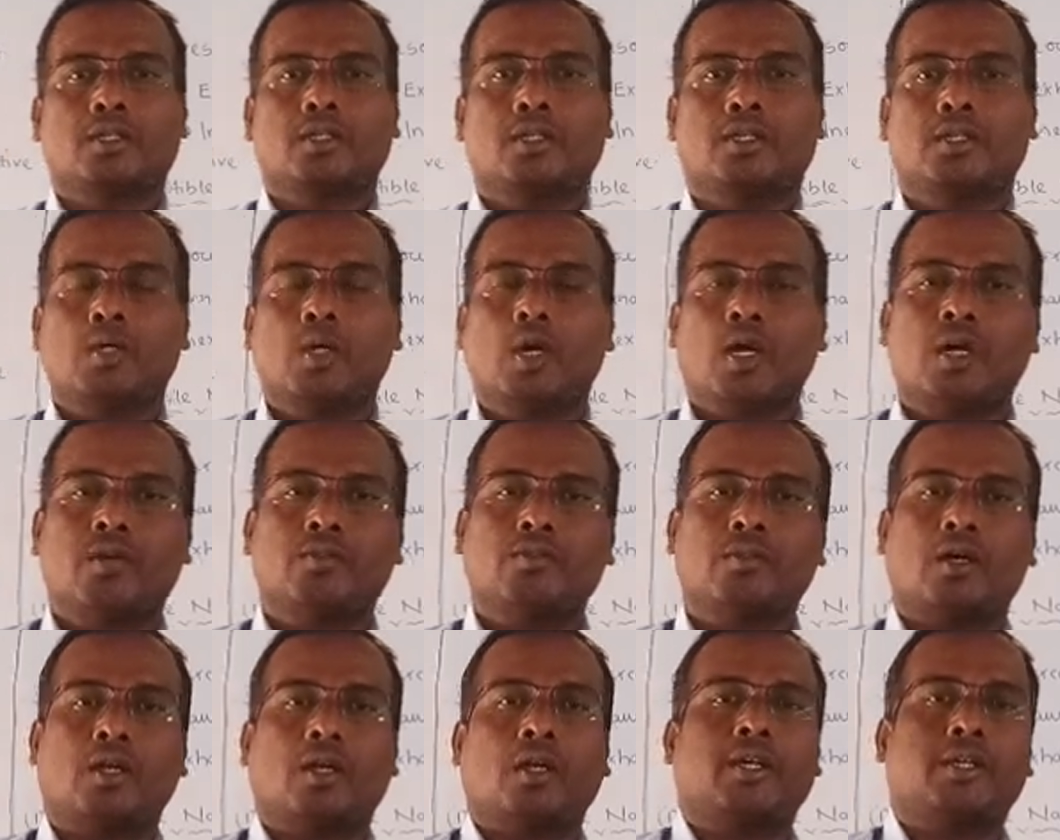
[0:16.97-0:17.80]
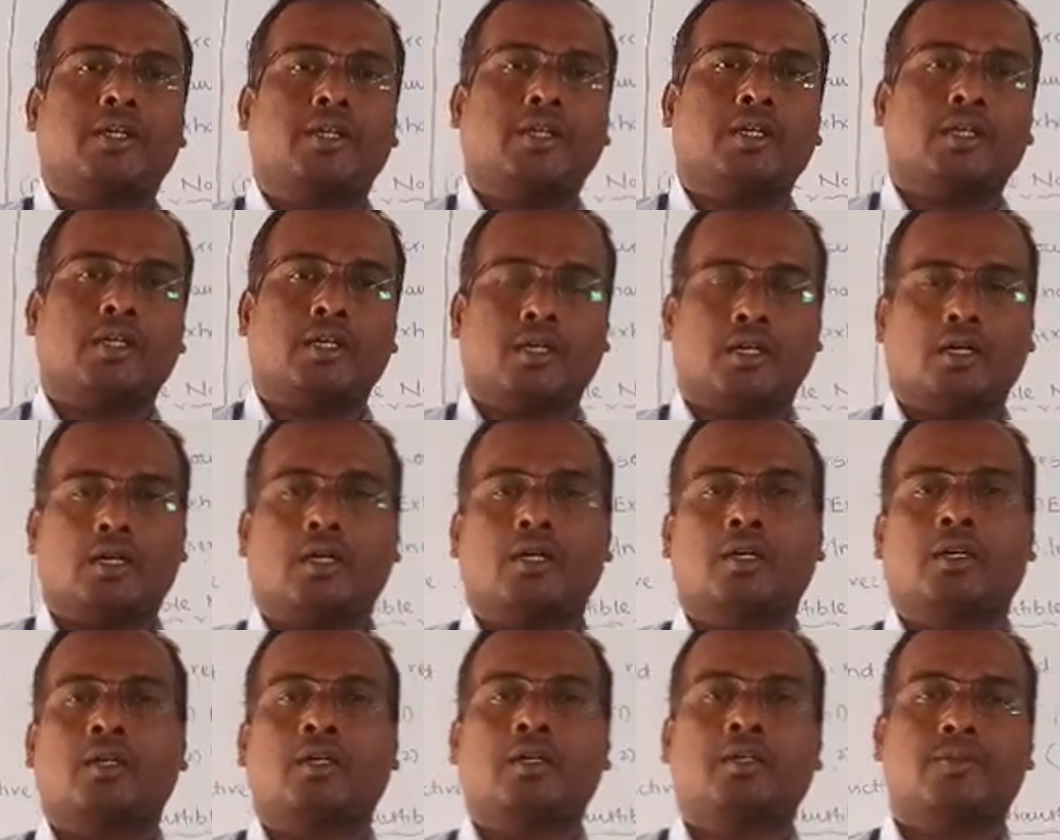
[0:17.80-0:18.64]
You have already
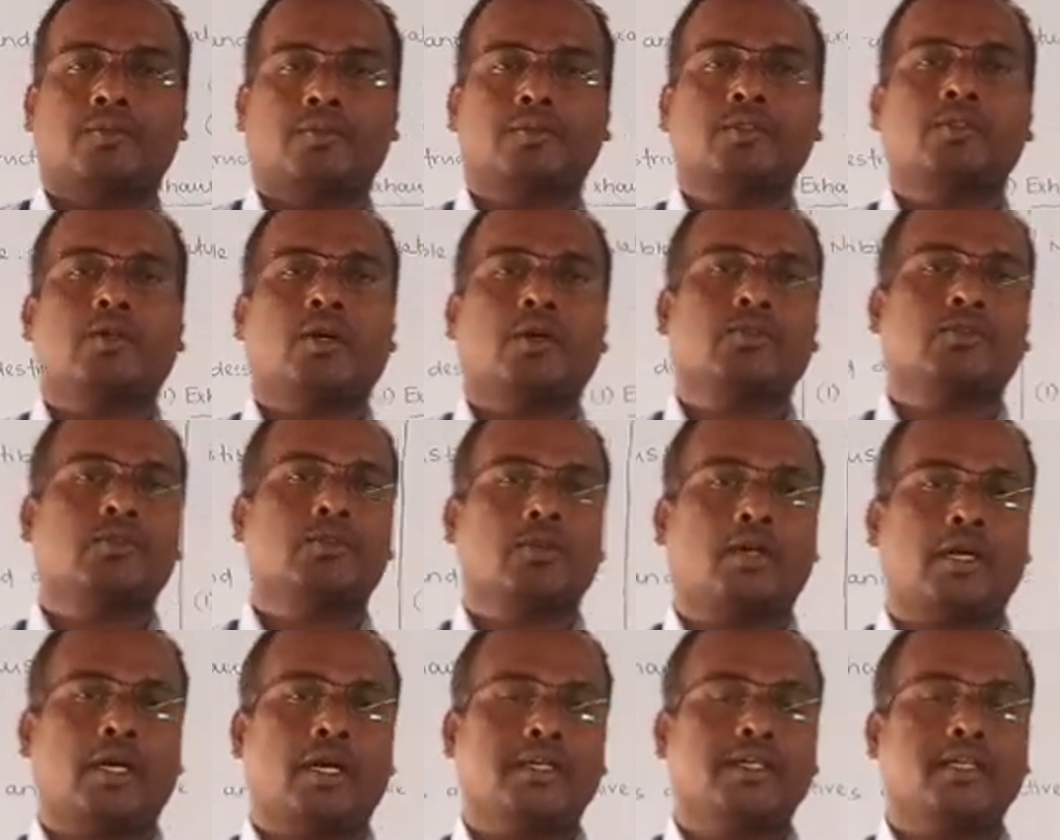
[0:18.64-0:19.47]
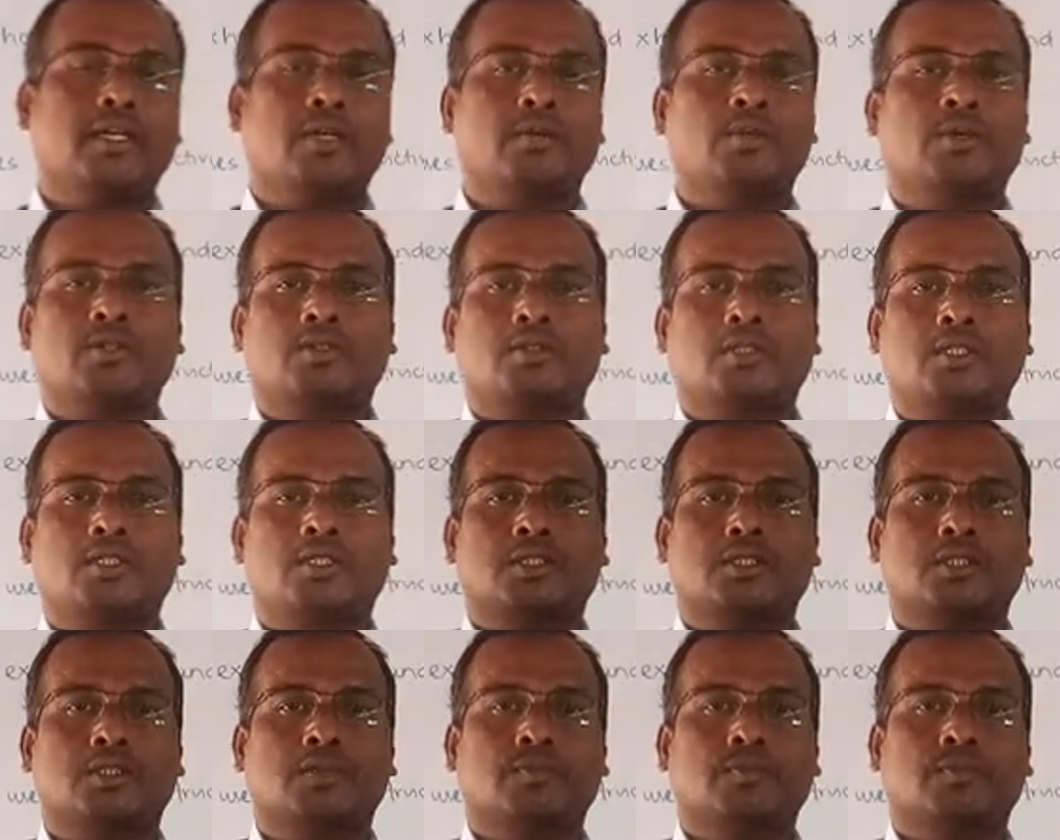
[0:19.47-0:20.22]
you have no idea about that.